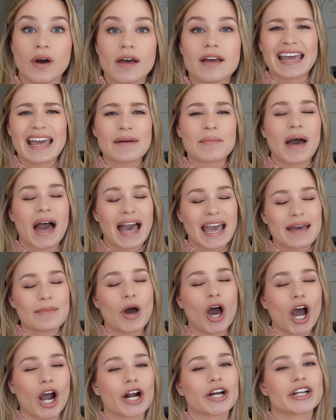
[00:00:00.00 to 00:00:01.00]
I am a
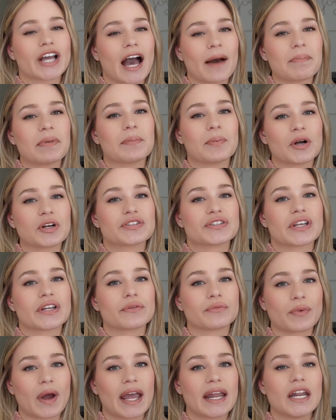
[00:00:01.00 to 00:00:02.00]
hard copy person,
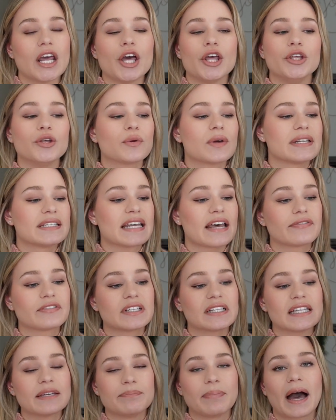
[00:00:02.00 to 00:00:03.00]
right? You can
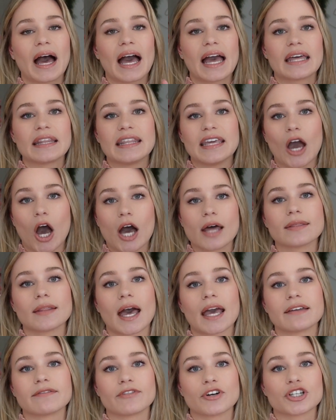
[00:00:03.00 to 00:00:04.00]
definitely buy the
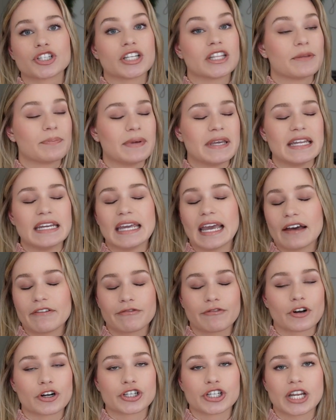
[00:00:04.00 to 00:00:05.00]
online version, the PDF
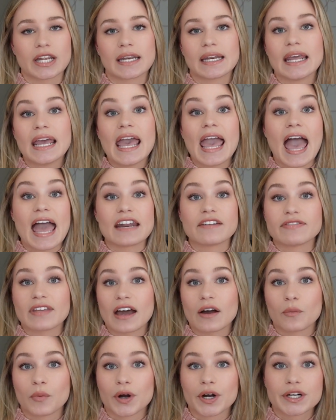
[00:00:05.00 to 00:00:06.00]
version, and if
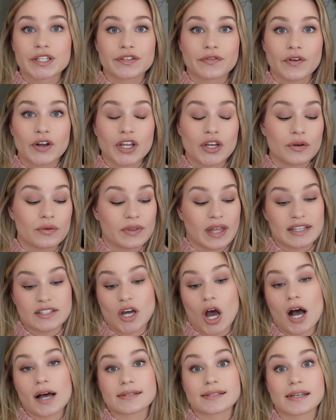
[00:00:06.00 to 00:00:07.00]
that works for you, that's
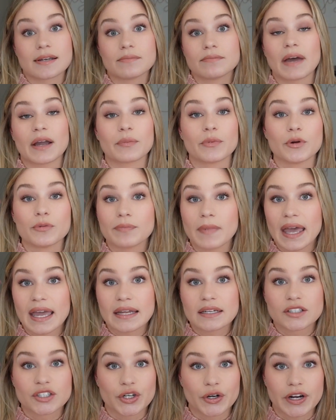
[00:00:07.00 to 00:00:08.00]
awesome. My
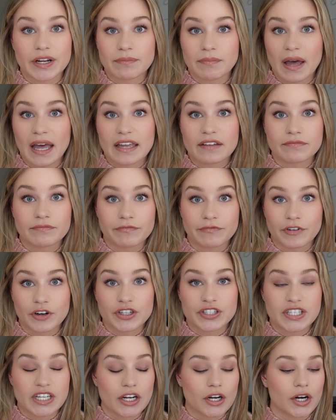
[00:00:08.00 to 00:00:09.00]
roommate during my
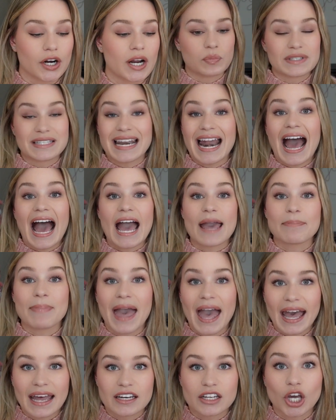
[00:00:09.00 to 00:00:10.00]
first year was an
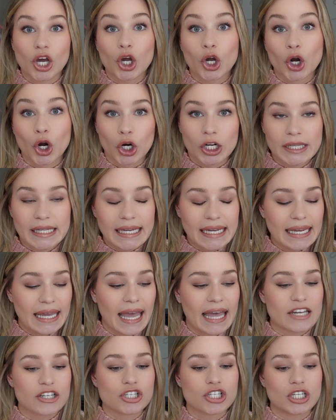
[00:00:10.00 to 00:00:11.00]
iPad girly,
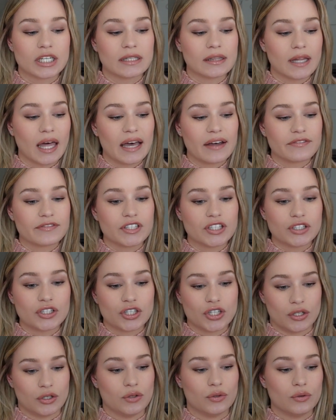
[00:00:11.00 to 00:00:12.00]
and she loved
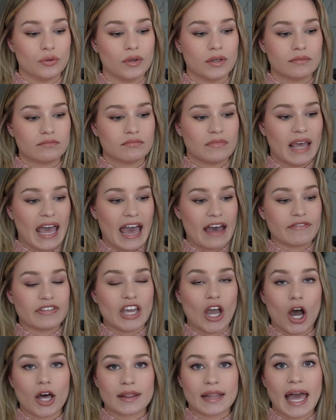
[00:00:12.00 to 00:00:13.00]
to have the
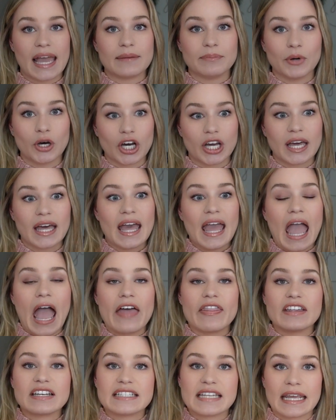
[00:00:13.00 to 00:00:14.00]
online book
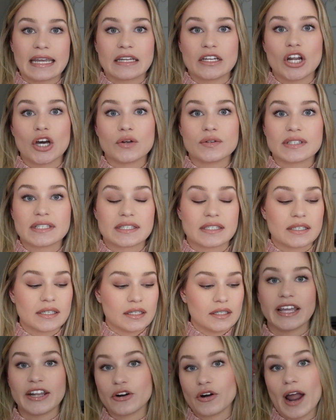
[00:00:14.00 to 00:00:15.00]
and then take notes
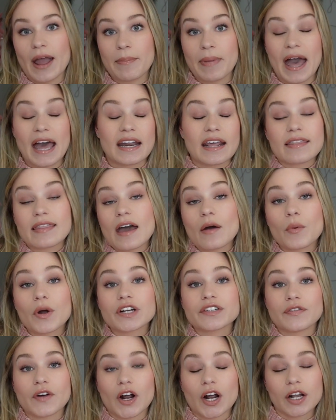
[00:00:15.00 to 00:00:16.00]
in her iPad, and that
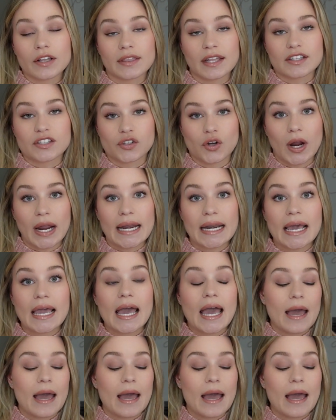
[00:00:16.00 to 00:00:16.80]
worked for her. That's great.